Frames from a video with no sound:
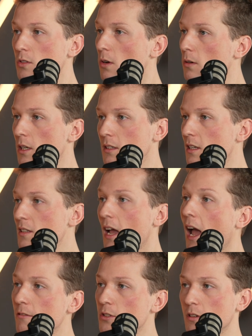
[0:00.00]
So it doesn't
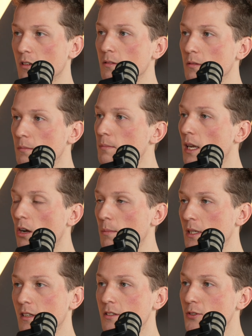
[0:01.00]
have to be
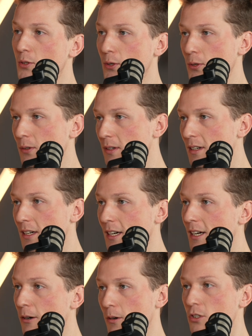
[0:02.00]
committed to
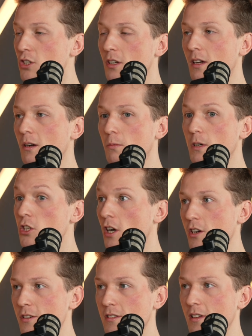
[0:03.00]

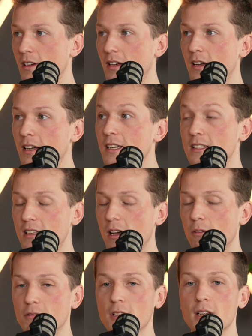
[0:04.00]
recharge
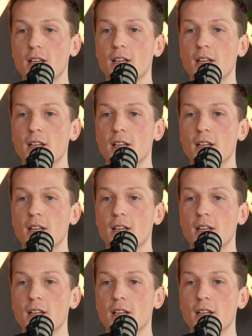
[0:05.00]
itself.